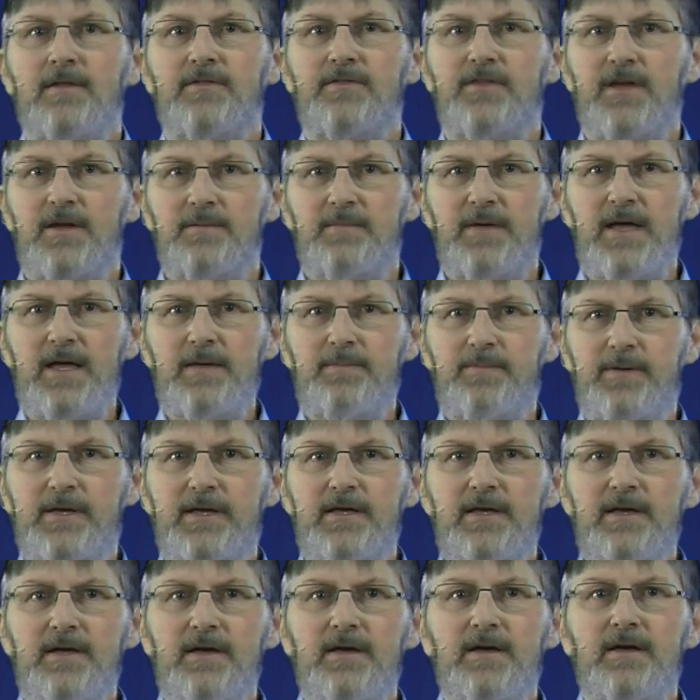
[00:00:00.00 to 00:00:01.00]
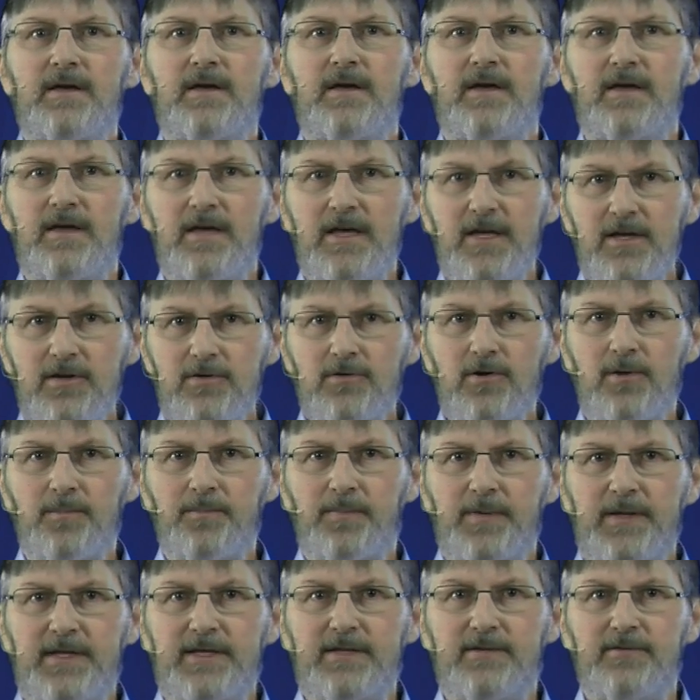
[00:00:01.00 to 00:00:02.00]
There may be
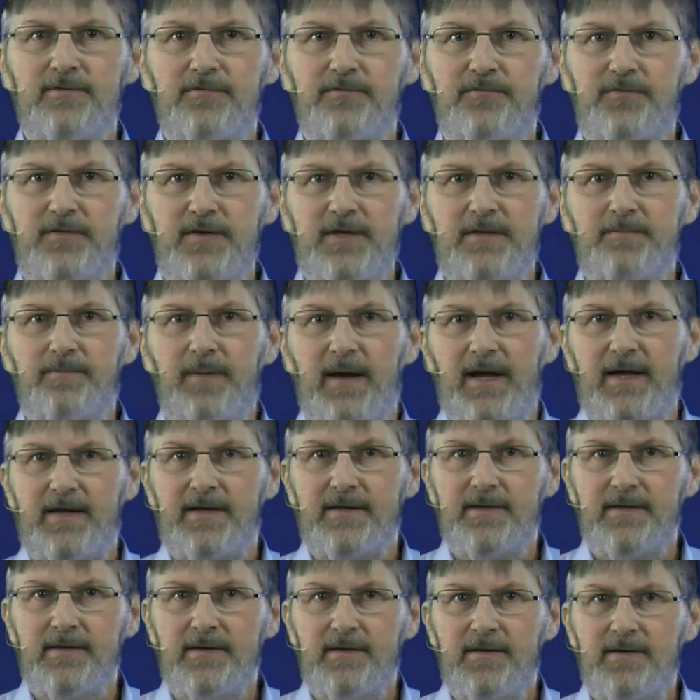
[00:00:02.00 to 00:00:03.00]
incomplete feedback.